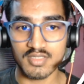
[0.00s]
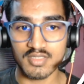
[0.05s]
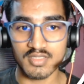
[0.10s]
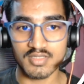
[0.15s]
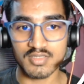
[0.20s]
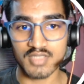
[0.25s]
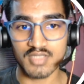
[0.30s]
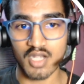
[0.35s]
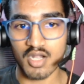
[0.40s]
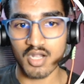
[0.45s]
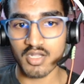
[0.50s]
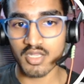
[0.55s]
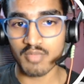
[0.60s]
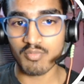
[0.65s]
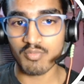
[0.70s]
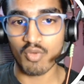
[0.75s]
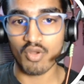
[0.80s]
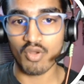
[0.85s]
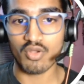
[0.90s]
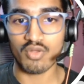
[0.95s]
starting
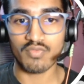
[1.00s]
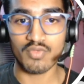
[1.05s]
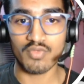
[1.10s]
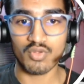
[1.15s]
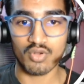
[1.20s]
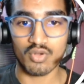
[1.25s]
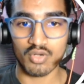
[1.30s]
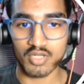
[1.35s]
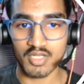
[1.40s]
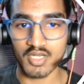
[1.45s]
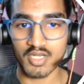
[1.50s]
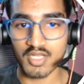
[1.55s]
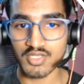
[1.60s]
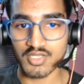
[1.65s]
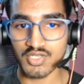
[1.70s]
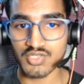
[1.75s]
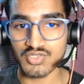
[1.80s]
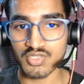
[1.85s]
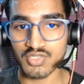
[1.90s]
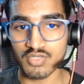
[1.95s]
point of your
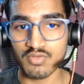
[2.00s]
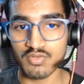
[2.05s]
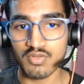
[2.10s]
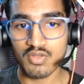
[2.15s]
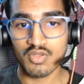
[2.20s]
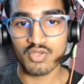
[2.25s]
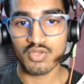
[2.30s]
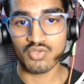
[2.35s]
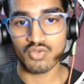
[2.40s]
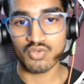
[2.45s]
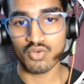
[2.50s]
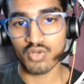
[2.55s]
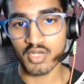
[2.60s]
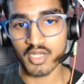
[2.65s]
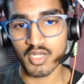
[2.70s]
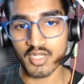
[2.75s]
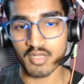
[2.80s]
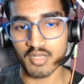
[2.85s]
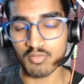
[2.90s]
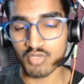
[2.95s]
organization, your
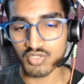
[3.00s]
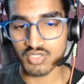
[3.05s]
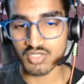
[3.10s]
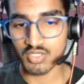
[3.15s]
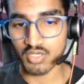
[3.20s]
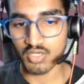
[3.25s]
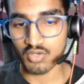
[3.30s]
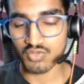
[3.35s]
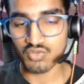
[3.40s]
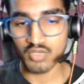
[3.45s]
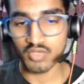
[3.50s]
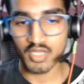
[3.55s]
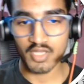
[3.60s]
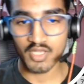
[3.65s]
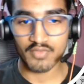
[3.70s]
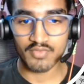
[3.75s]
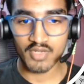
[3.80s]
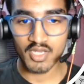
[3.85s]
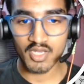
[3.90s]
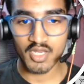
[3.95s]
AWS account. So
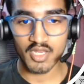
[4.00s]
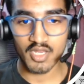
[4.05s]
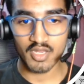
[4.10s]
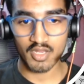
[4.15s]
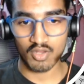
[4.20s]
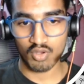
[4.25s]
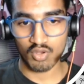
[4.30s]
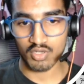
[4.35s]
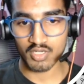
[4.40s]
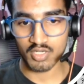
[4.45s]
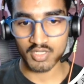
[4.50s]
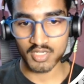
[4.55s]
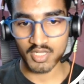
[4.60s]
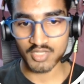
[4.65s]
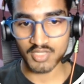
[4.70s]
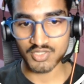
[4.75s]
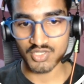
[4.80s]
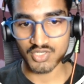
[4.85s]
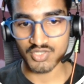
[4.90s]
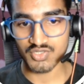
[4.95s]
every
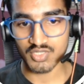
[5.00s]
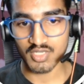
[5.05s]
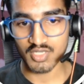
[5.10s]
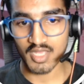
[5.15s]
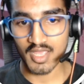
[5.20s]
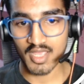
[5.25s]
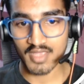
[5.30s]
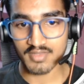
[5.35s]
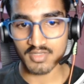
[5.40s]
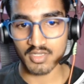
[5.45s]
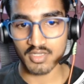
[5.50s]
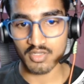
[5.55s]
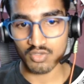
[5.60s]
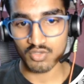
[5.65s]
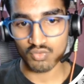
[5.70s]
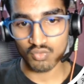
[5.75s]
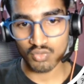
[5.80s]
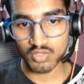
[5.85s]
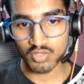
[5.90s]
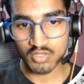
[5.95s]
organization has a
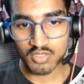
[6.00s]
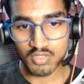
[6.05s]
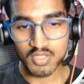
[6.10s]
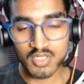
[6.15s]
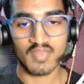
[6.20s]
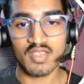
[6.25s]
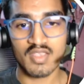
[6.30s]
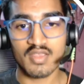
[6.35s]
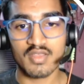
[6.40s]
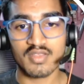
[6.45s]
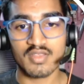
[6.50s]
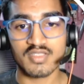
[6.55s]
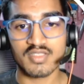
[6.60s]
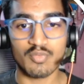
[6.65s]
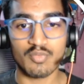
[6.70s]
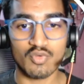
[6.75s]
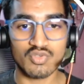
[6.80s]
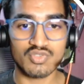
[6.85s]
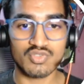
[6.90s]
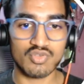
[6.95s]
root.
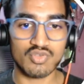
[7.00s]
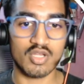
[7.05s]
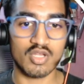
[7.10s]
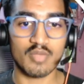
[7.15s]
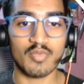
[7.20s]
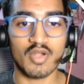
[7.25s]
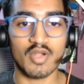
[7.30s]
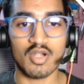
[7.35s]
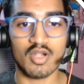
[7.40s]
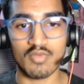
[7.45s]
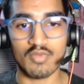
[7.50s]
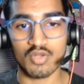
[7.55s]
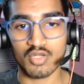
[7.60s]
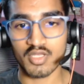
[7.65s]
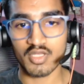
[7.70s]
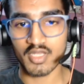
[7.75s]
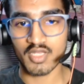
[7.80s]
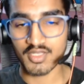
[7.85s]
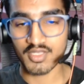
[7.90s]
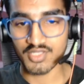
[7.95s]
Suppose you are a part of
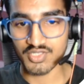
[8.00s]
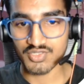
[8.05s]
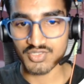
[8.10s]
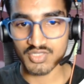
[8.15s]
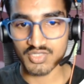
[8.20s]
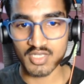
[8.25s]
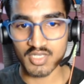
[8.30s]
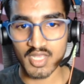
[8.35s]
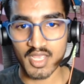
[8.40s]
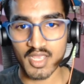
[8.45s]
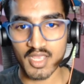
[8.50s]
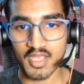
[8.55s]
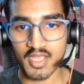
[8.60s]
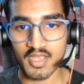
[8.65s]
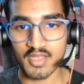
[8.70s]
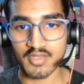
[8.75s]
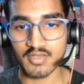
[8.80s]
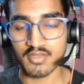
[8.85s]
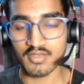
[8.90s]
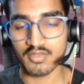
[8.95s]
organization
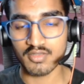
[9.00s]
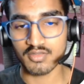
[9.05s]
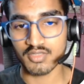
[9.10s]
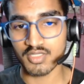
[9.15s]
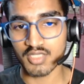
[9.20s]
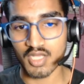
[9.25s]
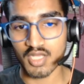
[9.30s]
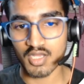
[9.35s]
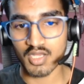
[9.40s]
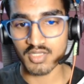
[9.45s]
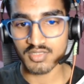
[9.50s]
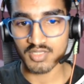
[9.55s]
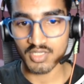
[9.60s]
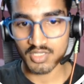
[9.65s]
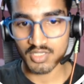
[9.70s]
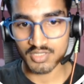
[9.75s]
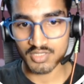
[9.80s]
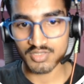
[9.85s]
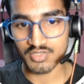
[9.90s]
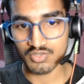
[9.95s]
and the task
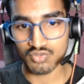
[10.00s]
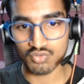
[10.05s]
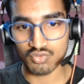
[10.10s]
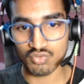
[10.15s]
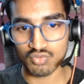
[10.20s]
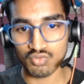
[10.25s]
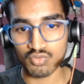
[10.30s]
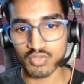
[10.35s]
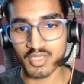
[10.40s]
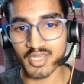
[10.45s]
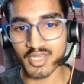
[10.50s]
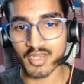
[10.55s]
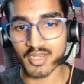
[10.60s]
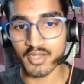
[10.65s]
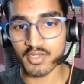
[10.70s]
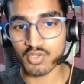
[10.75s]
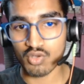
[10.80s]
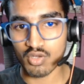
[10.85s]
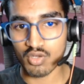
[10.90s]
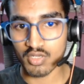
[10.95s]
is to
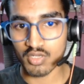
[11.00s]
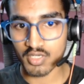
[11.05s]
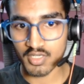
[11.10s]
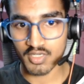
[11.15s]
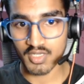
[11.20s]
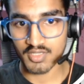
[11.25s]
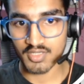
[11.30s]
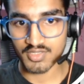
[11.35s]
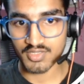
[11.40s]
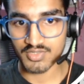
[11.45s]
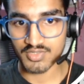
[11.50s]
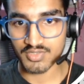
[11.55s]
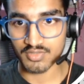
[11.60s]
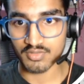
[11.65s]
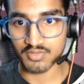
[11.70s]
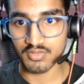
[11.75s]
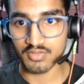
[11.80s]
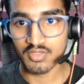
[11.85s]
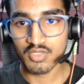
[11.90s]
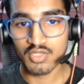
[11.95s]
create an
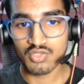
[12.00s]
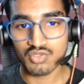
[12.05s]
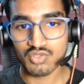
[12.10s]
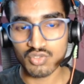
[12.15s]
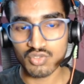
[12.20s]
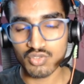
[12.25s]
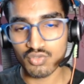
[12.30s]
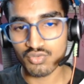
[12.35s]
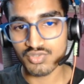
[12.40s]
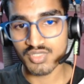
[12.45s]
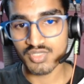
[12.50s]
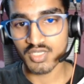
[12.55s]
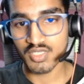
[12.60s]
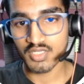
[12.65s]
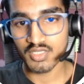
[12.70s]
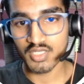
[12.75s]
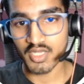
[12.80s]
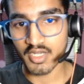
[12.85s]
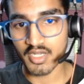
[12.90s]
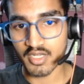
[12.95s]
organization. So
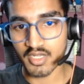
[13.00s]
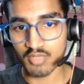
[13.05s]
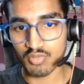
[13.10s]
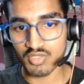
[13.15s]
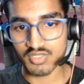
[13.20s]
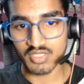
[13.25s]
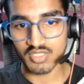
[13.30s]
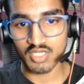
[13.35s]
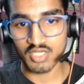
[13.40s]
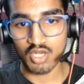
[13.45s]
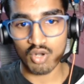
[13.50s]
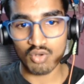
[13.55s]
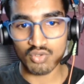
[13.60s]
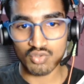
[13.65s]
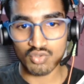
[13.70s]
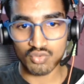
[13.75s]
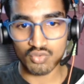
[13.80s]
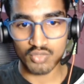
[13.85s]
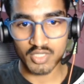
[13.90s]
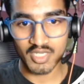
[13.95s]
using the AWS account,
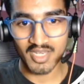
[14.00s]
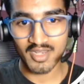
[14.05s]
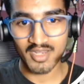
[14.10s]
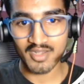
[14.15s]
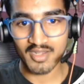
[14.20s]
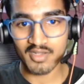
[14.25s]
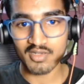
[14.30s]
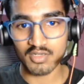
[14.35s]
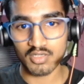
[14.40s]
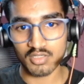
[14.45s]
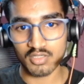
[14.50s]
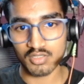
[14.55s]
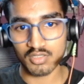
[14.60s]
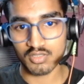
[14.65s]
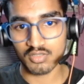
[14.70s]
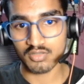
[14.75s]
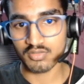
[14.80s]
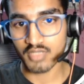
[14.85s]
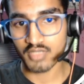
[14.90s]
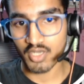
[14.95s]
you create
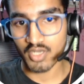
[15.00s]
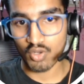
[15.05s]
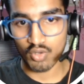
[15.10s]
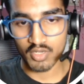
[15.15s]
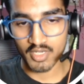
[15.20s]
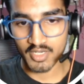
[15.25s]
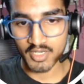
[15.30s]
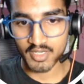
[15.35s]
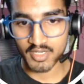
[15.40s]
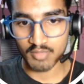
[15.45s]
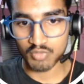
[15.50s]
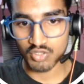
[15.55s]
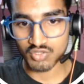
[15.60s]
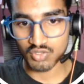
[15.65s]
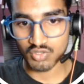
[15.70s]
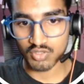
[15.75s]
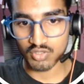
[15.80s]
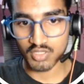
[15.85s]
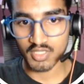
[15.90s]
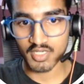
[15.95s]
a
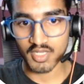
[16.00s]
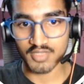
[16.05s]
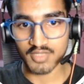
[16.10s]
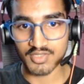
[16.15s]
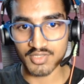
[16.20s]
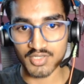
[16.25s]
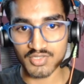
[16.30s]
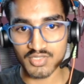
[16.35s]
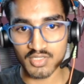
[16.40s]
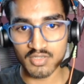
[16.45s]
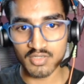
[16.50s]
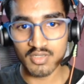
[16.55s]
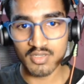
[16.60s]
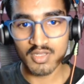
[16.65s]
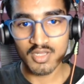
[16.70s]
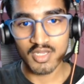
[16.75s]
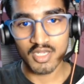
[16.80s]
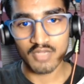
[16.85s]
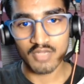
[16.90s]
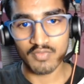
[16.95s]
AWS organization.
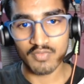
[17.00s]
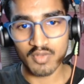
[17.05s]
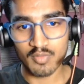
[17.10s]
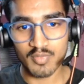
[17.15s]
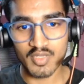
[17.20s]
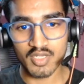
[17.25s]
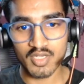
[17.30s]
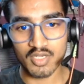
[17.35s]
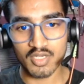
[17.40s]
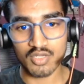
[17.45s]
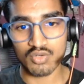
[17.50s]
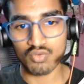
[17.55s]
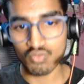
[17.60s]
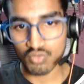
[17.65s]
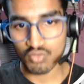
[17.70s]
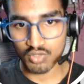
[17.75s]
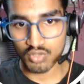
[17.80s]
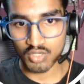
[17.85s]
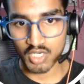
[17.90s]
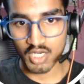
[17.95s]
It will be a
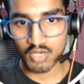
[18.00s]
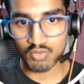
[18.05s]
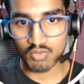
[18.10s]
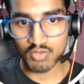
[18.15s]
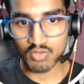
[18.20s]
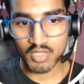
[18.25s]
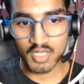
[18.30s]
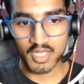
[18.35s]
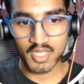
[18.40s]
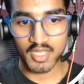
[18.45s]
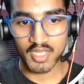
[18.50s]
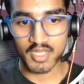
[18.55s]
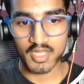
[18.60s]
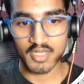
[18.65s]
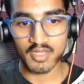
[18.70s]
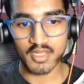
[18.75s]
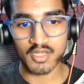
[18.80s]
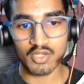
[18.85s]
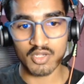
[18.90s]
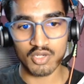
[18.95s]
root account
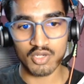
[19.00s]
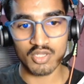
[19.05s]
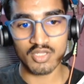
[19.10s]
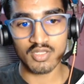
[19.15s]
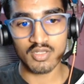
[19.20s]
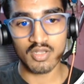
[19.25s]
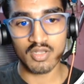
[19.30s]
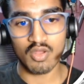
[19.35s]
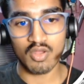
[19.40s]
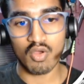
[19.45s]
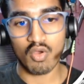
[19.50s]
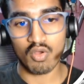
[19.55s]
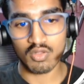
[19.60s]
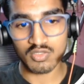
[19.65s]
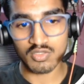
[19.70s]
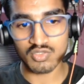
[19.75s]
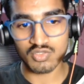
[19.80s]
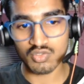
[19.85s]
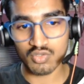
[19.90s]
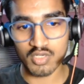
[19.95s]
and it will
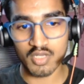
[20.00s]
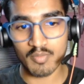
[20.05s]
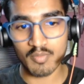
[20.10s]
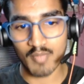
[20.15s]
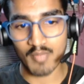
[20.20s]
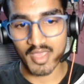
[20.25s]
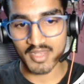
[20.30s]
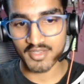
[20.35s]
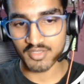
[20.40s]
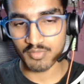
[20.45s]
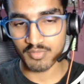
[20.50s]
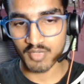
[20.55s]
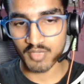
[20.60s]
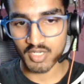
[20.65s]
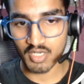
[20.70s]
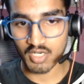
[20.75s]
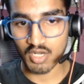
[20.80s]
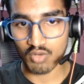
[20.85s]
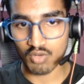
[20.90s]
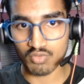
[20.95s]
also a management
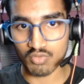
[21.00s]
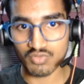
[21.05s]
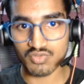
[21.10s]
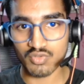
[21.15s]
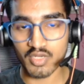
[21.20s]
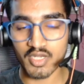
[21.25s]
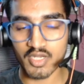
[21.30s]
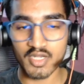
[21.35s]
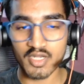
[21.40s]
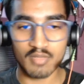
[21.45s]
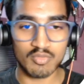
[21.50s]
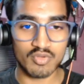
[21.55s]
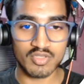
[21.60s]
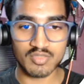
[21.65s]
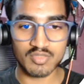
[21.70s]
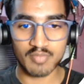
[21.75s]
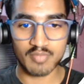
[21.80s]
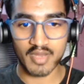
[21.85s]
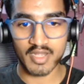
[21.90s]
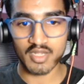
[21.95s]
account. So
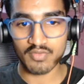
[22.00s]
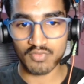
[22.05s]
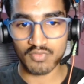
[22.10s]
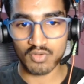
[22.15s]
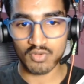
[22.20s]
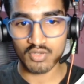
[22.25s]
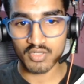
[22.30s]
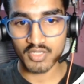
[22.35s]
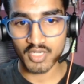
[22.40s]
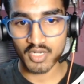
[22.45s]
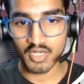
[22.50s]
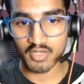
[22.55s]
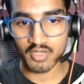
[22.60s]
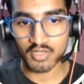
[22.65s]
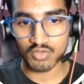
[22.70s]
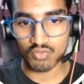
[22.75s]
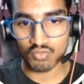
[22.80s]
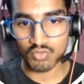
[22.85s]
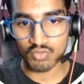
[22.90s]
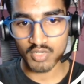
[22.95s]
AWS by default create
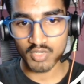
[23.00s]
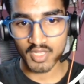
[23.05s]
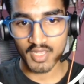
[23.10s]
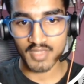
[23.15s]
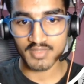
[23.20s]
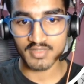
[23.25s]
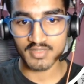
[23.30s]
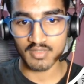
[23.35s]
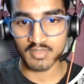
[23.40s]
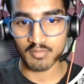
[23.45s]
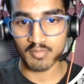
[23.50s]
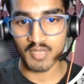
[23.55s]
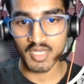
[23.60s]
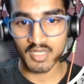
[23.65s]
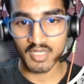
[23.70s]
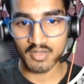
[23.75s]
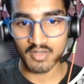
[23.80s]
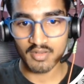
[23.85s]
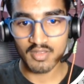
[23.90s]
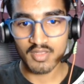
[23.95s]
a root as a
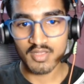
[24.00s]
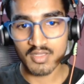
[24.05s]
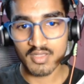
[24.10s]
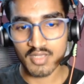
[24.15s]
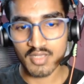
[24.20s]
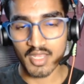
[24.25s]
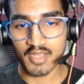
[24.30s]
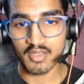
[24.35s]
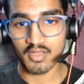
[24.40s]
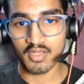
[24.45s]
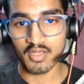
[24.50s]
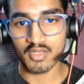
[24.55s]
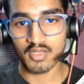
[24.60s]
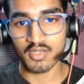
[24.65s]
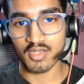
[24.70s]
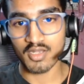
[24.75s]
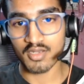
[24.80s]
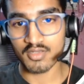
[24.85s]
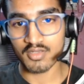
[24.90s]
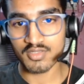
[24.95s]
main, like in
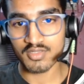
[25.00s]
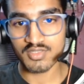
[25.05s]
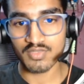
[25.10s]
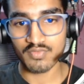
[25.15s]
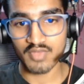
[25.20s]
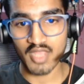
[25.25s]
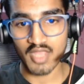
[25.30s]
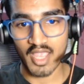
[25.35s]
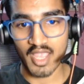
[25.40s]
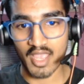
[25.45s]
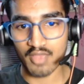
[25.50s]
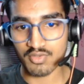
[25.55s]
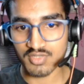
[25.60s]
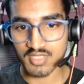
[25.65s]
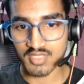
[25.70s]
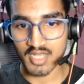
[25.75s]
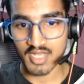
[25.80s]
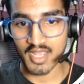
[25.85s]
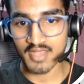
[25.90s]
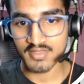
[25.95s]
Linux we have
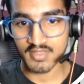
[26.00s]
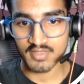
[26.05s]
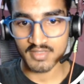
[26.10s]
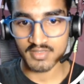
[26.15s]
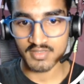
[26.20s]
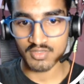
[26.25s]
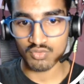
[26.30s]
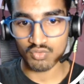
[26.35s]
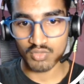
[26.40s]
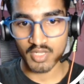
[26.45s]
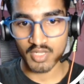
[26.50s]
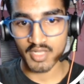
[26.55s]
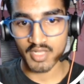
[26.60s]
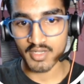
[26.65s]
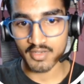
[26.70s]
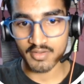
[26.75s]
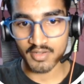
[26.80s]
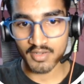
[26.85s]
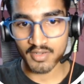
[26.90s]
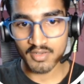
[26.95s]
slash as a root
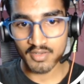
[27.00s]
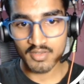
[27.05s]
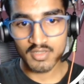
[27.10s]
directory